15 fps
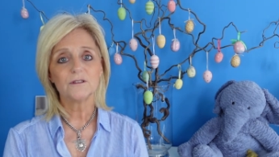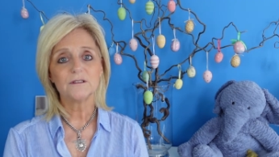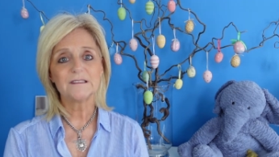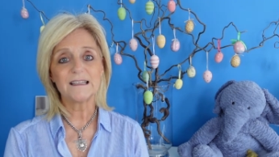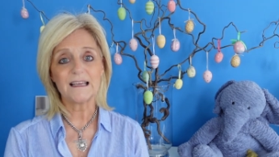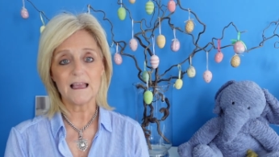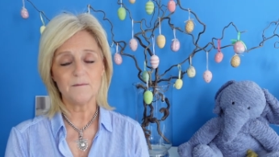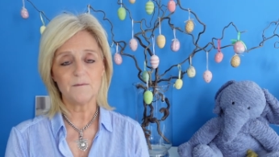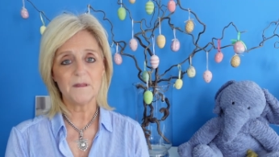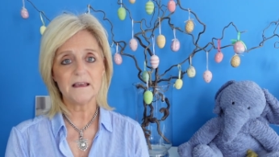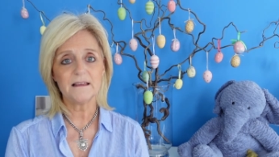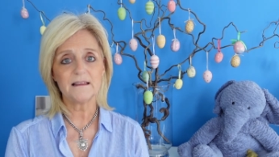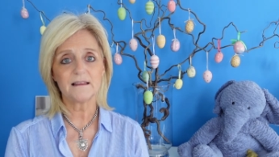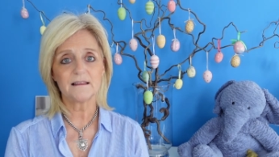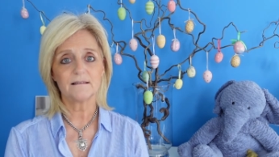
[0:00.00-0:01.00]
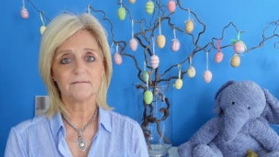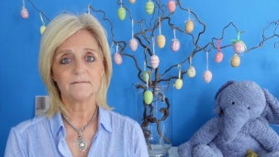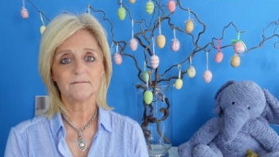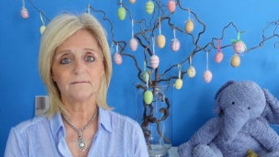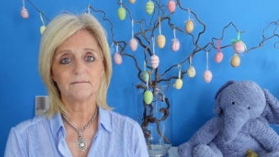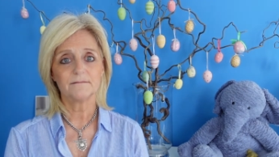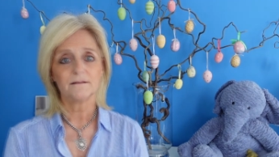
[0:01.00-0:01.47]
to keep this."
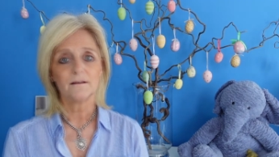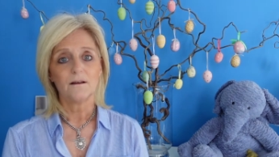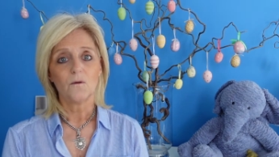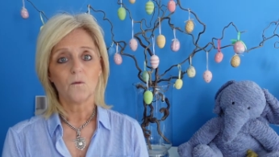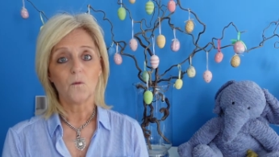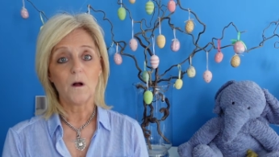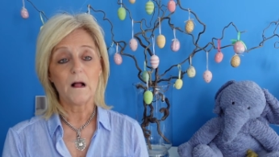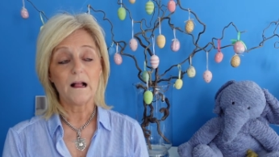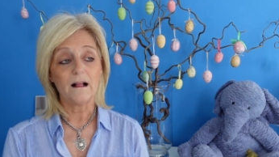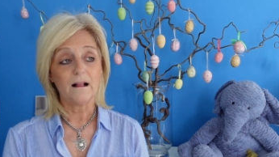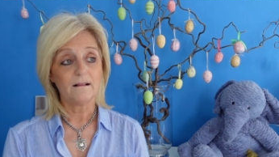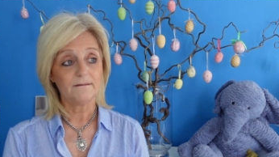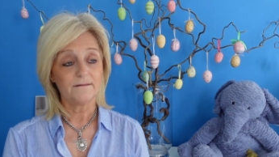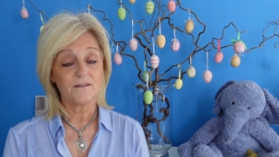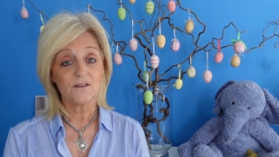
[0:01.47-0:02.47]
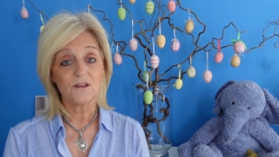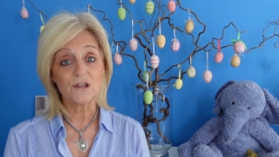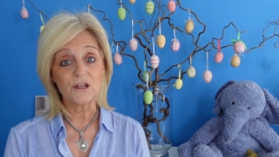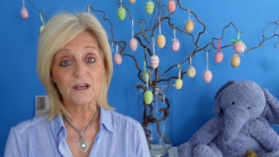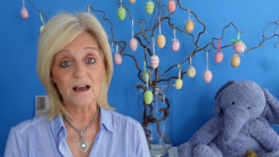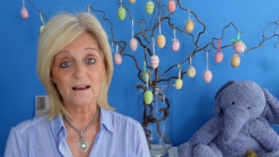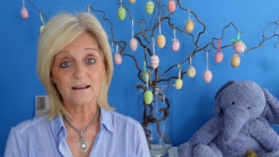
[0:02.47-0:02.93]
Well,
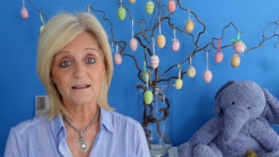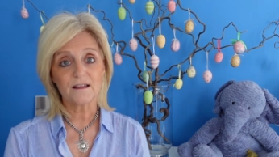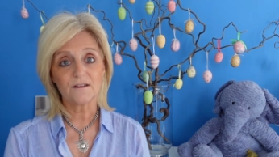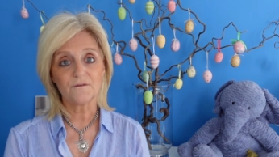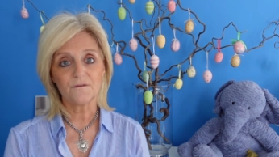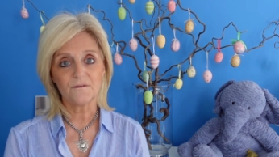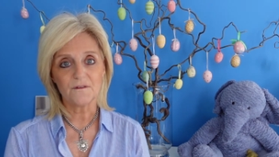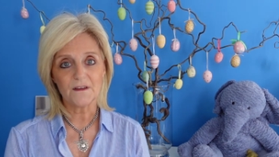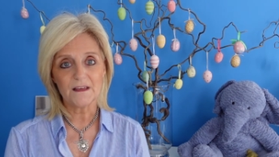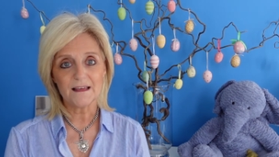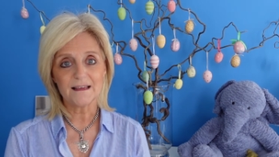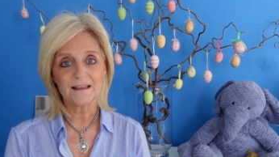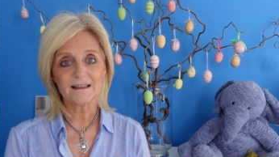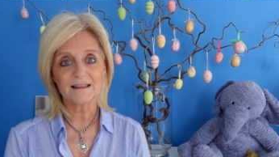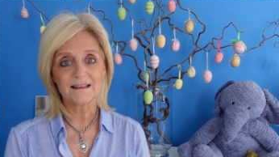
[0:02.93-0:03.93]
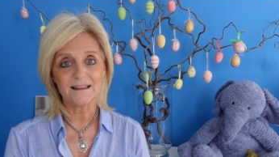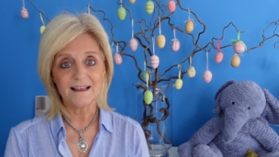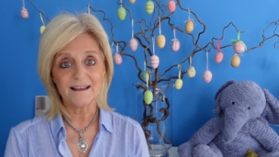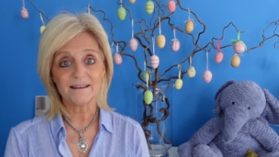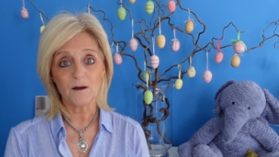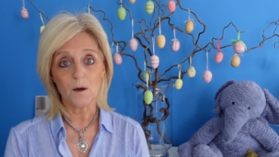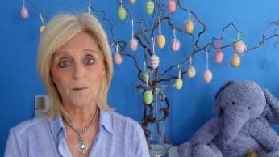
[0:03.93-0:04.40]
Jack's face
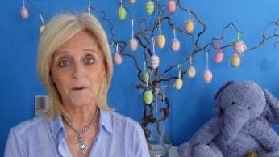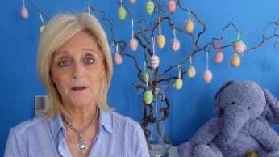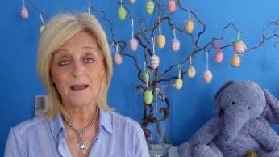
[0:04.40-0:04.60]
lit up.